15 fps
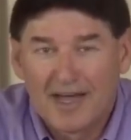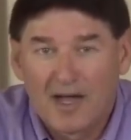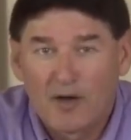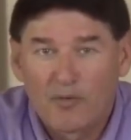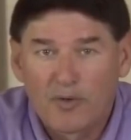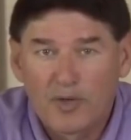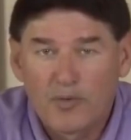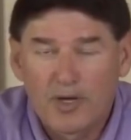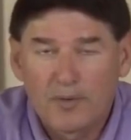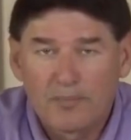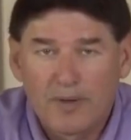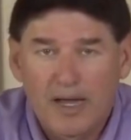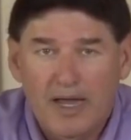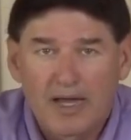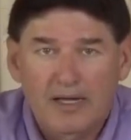Now, we
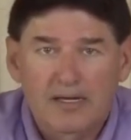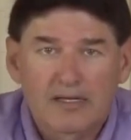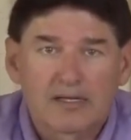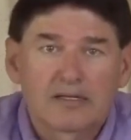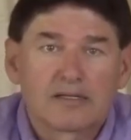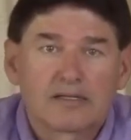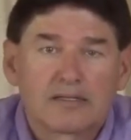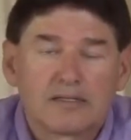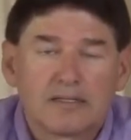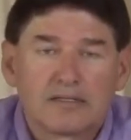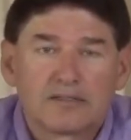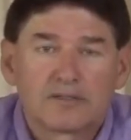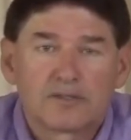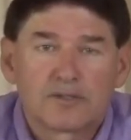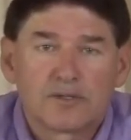went back
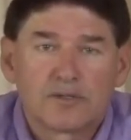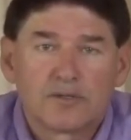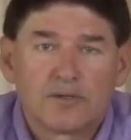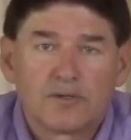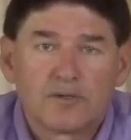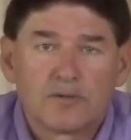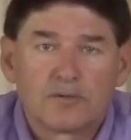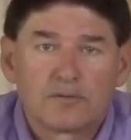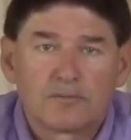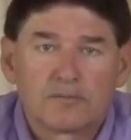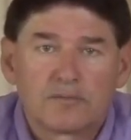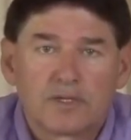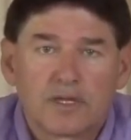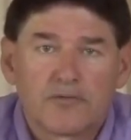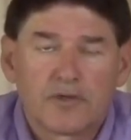to
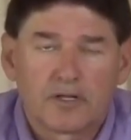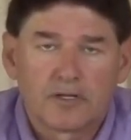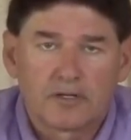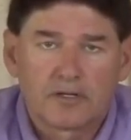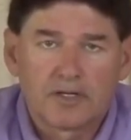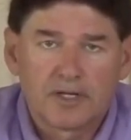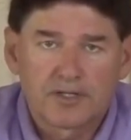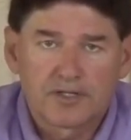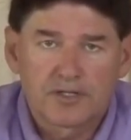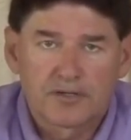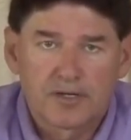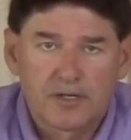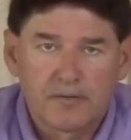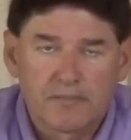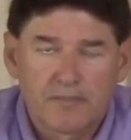give you a little
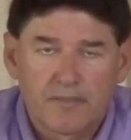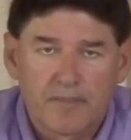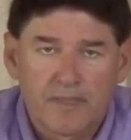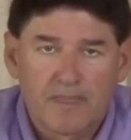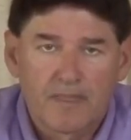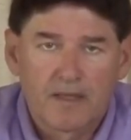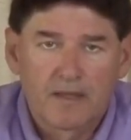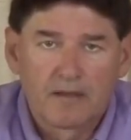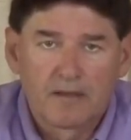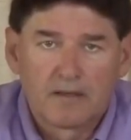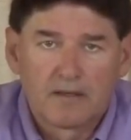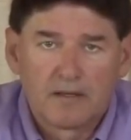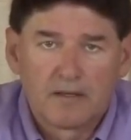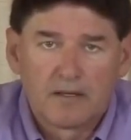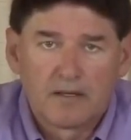history.
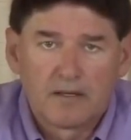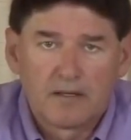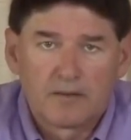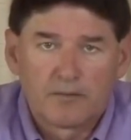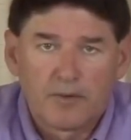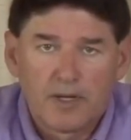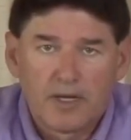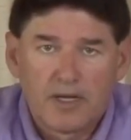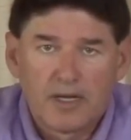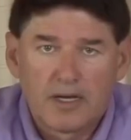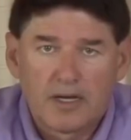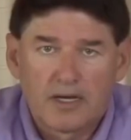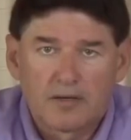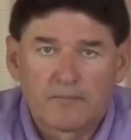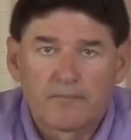
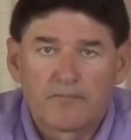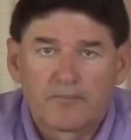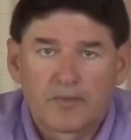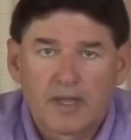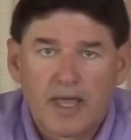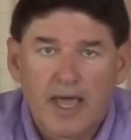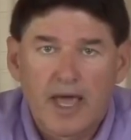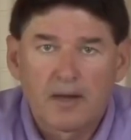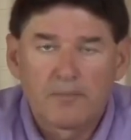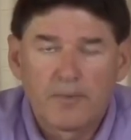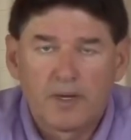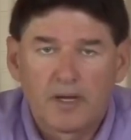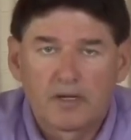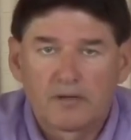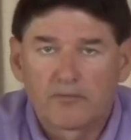We uh, had
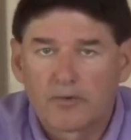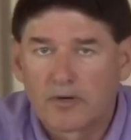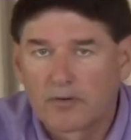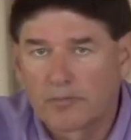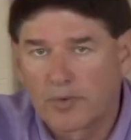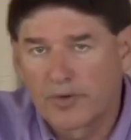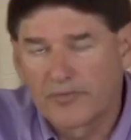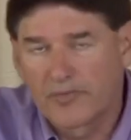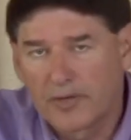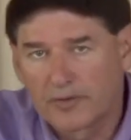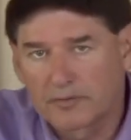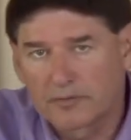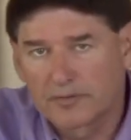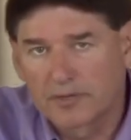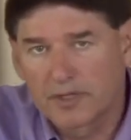been, we were both
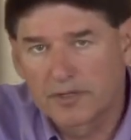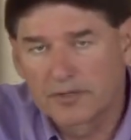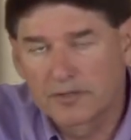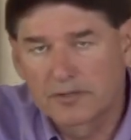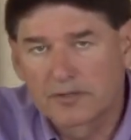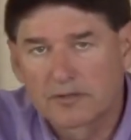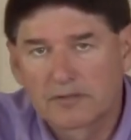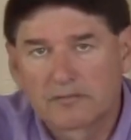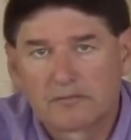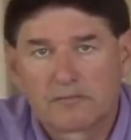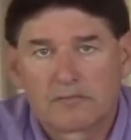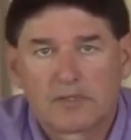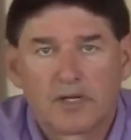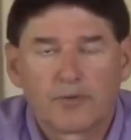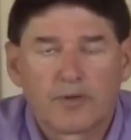federal judges,
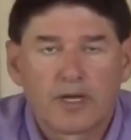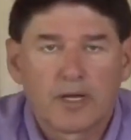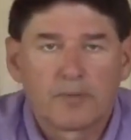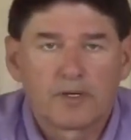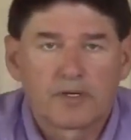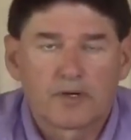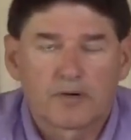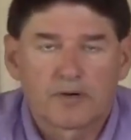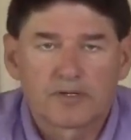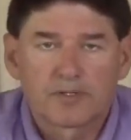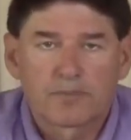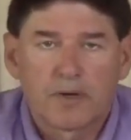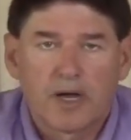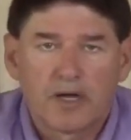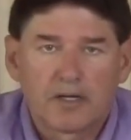and we had been
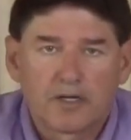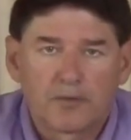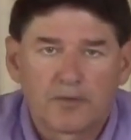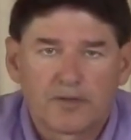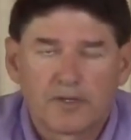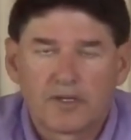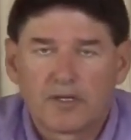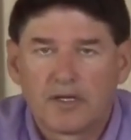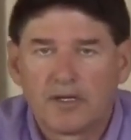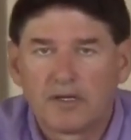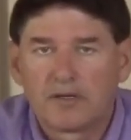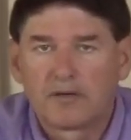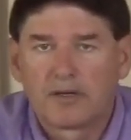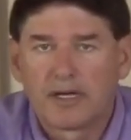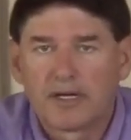corresponding with the
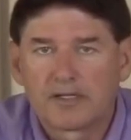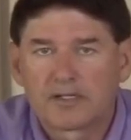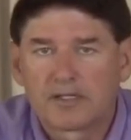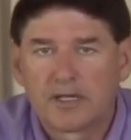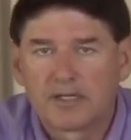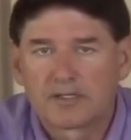United